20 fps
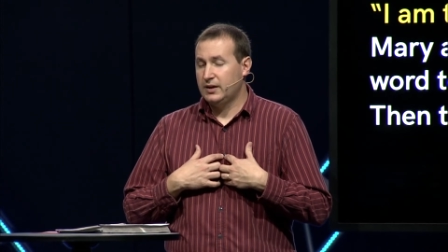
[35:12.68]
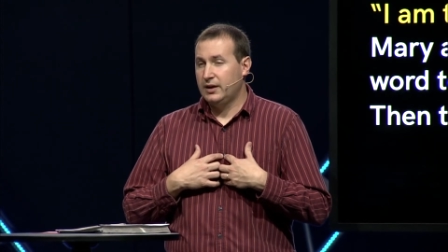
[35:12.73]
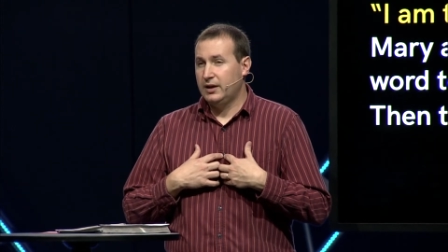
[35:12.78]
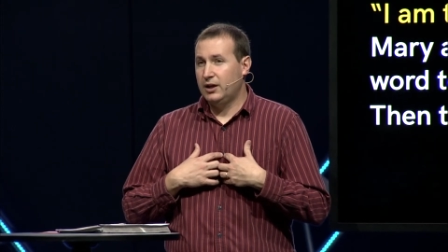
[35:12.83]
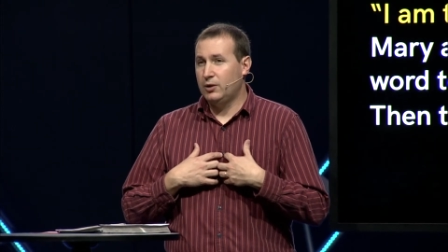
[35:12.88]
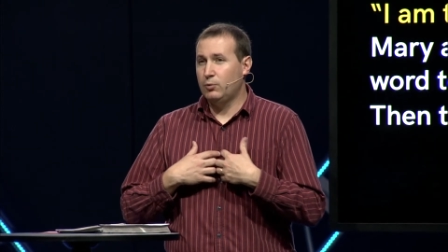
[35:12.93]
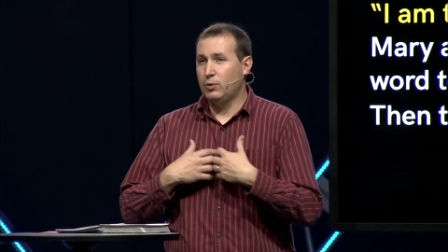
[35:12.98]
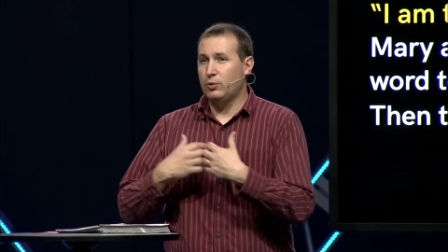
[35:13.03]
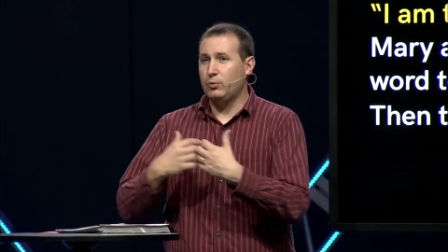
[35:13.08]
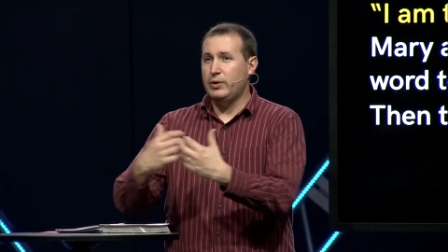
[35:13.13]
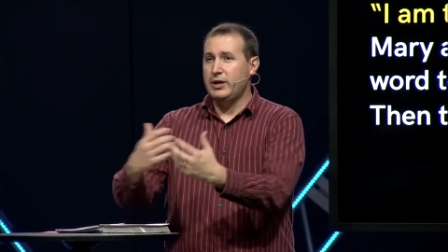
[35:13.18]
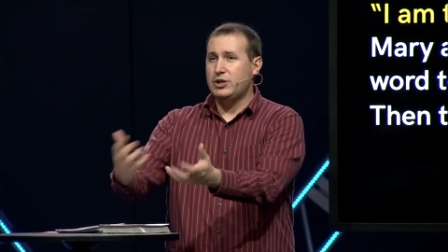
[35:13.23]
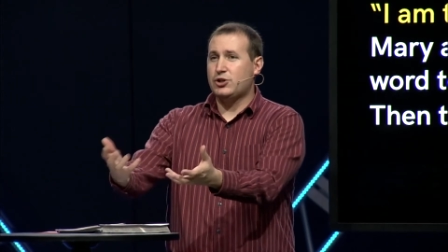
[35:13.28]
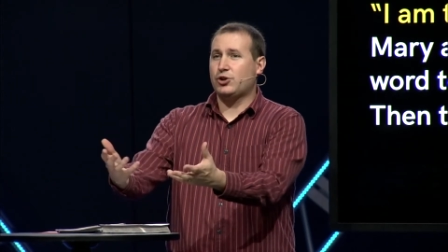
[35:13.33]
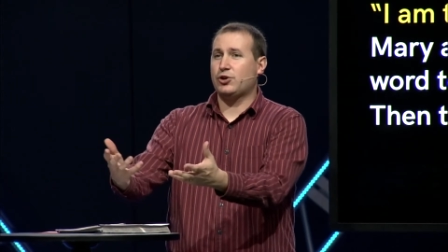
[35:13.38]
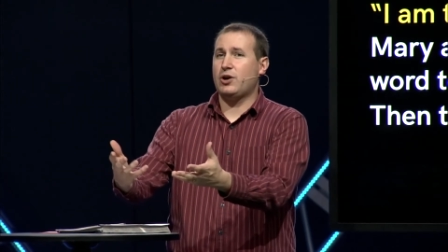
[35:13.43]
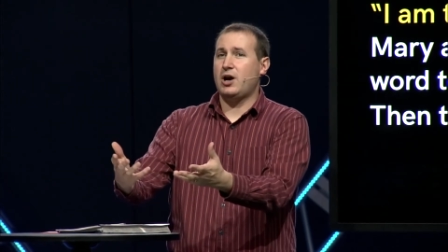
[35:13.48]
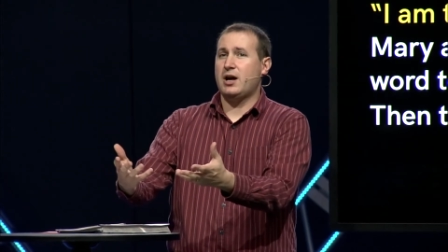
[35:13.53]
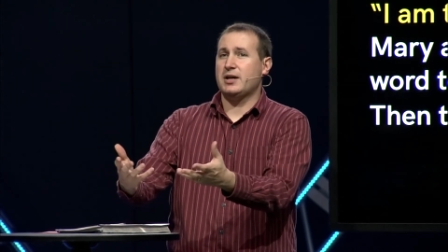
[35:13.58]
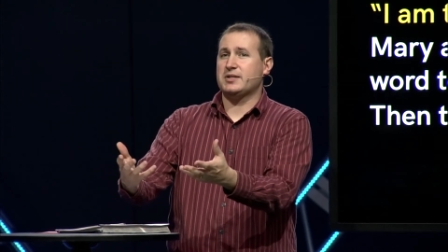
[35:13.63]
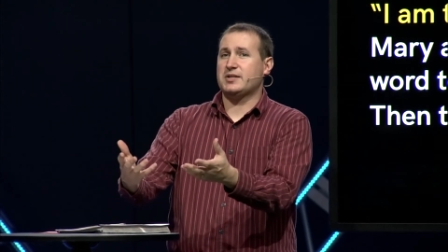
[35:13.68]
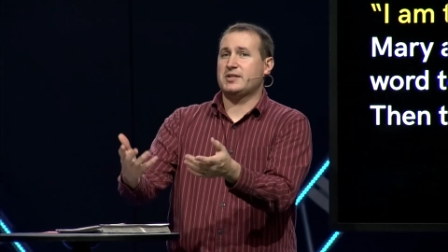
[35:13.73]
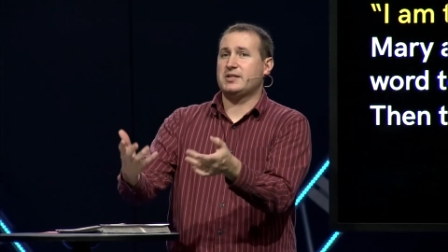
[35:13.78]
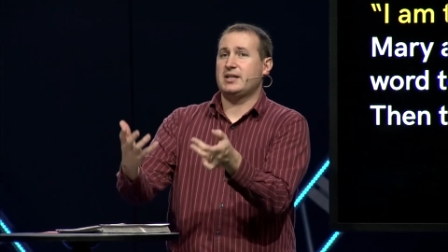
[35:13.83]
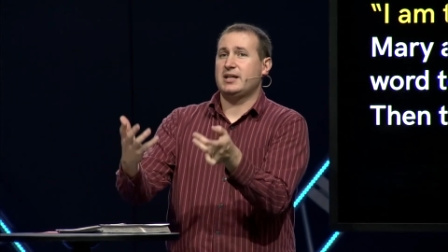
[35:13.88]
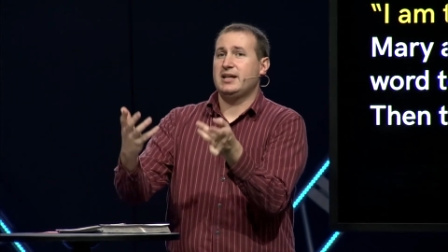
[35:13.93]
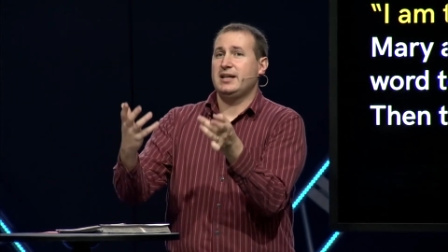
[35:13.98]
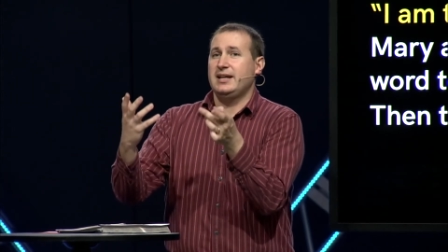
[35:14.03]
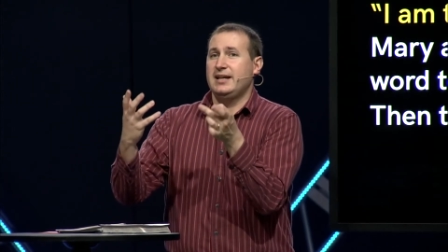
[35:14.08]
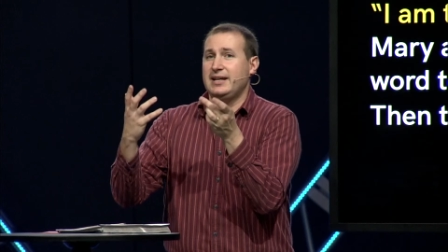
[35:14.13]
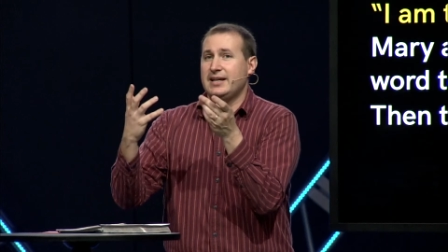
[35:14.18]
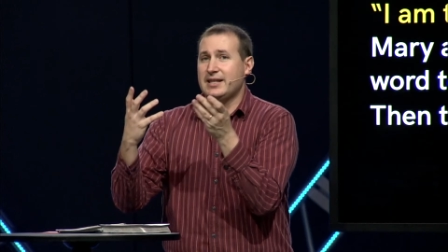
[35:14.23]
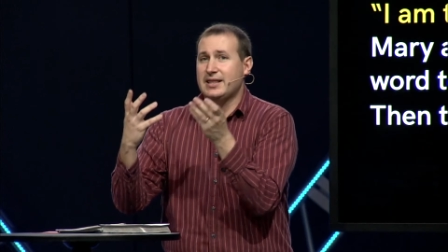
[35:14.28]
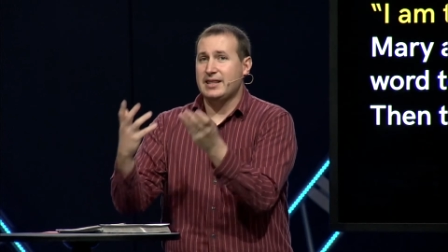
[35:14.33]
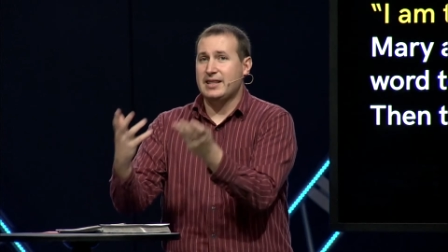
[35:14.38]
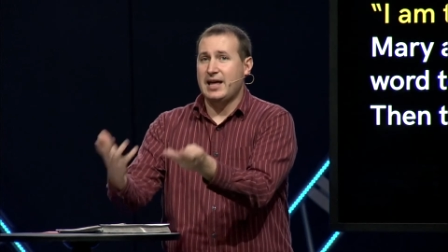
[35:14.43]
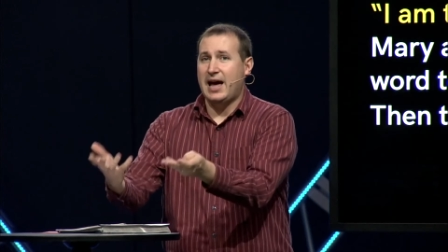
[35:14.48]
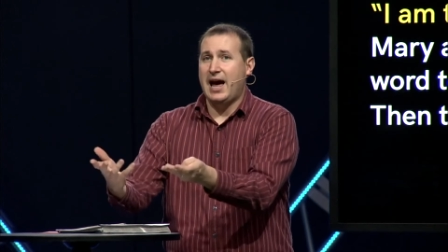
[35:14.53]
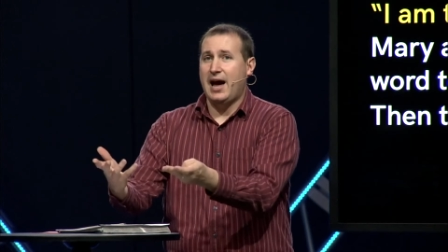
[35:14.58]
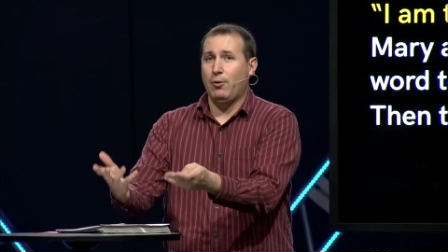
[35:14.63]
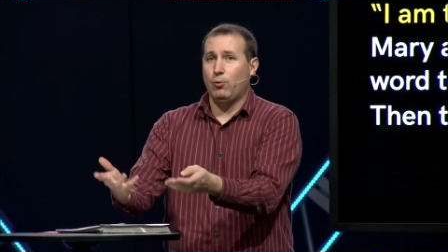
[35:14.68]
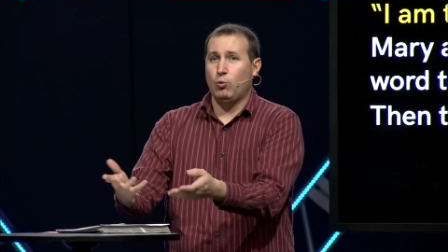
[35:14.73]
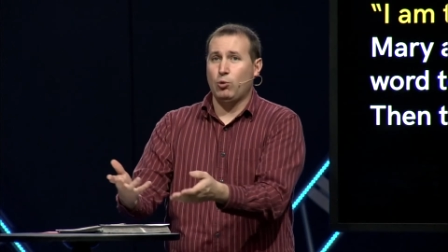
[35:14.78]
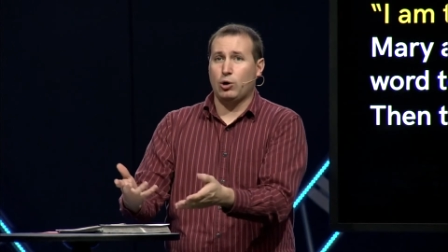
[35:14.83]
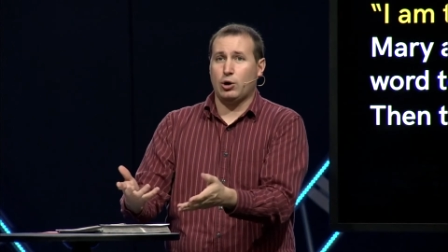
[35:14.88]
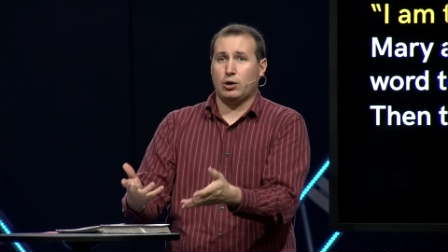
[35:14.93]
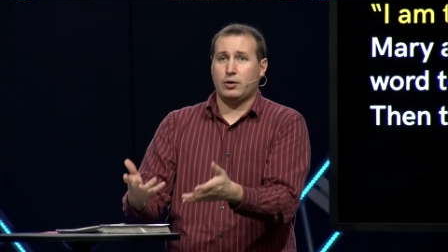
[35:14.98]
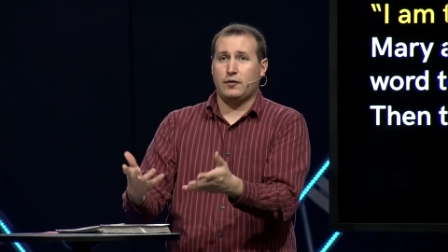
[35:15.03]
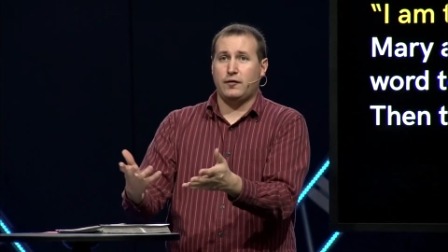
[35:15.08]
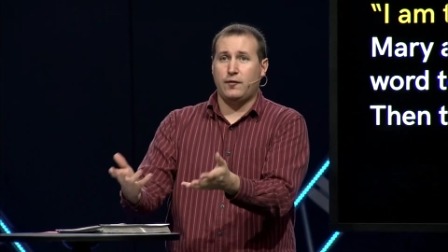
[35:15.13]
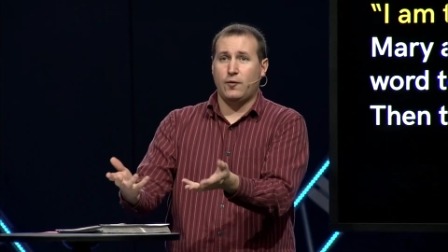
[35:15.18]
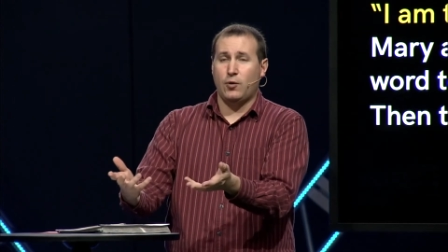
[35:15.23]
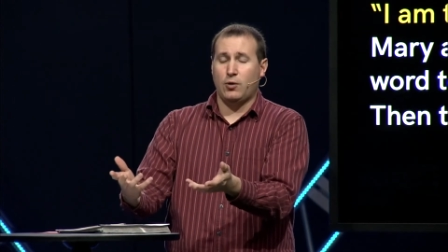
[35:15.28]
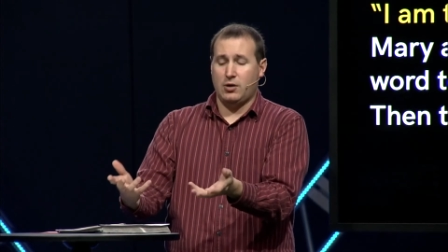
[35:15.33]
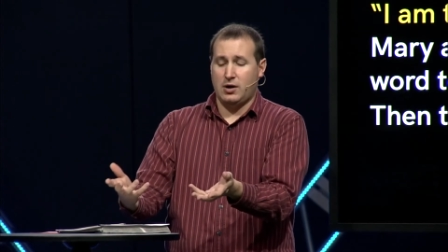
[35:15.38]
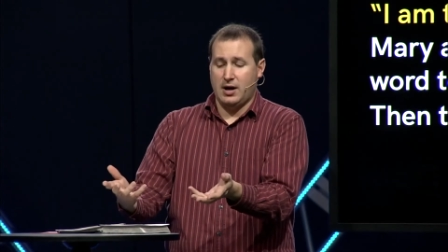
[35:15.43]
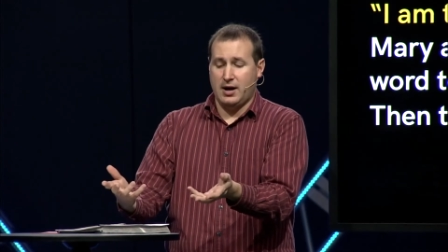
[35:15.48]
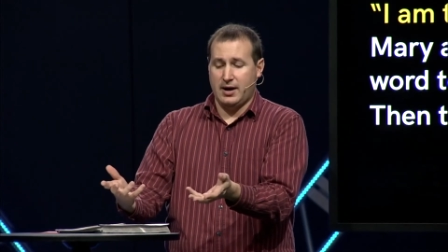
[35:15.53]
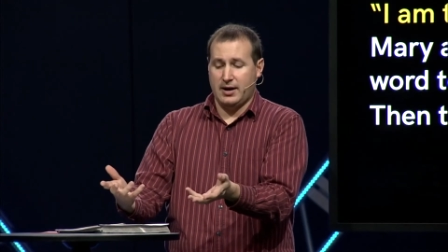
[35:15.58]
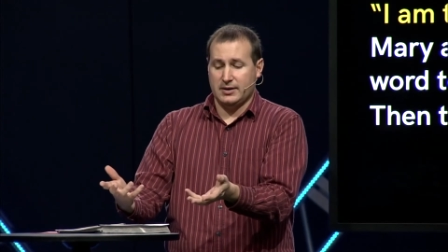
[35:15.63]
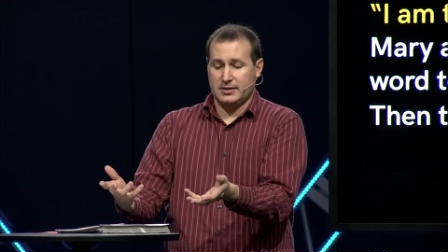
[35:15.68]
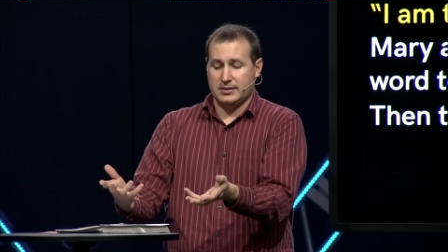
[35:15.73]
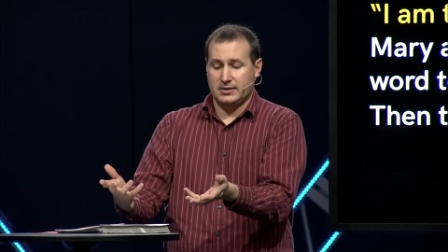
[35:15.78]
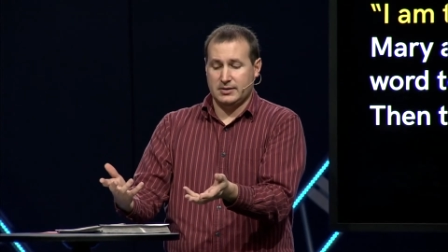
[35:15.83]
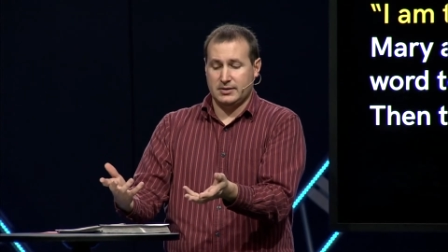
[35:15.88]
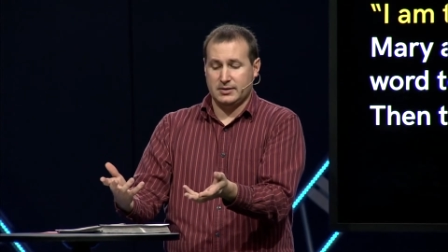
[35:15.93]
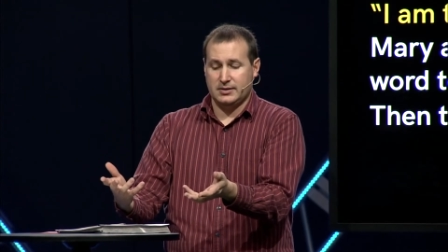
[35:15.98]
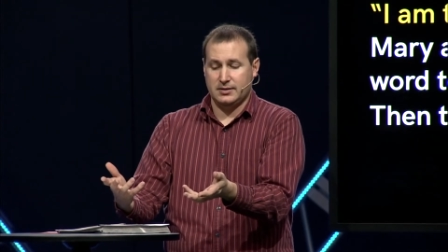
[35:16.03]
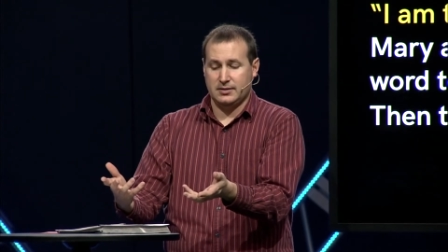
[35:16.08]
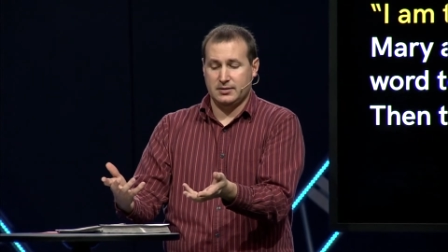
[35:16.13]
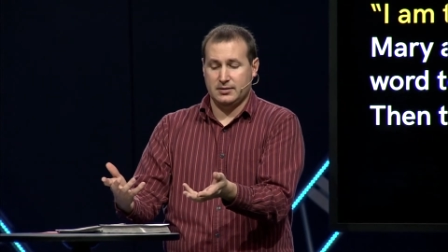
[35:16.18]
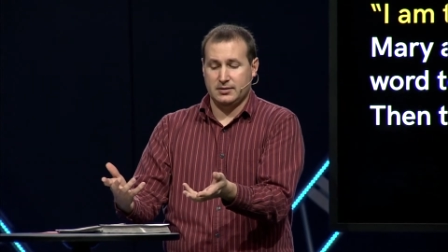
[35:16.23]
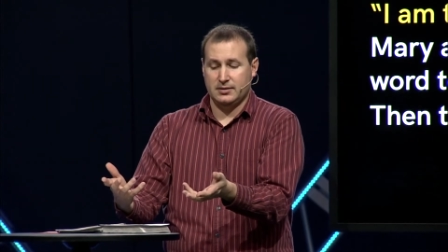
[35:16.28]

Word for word: And when we trust in that work for us,